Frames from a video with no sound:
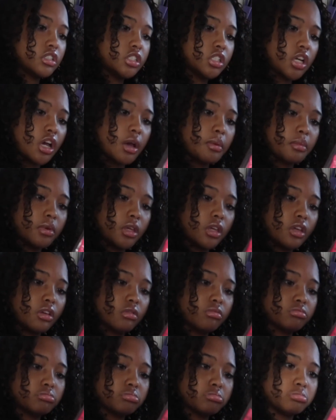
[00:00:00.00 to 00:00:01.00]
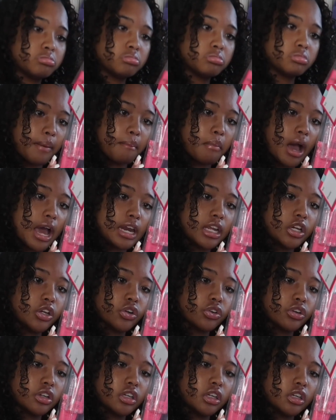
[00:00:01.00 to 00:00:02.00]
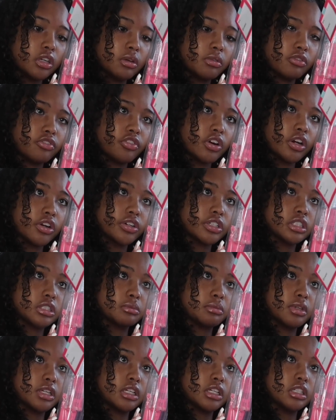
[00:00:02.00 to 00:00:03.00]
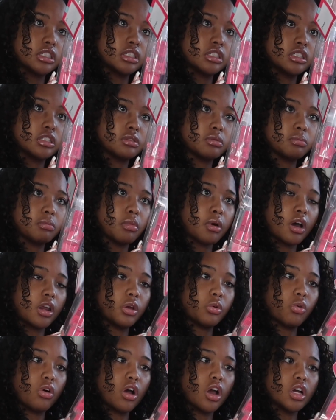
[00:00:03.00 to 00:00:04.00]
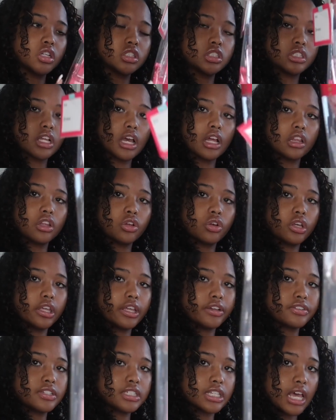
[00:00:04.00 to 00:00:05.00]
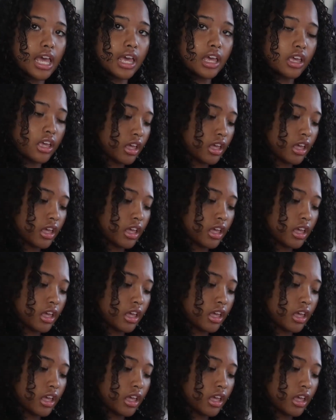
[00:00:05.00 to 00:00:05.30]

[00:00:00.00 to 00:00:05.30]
she got me a body cream, fragrance mist, body wash. It's like a little gift set.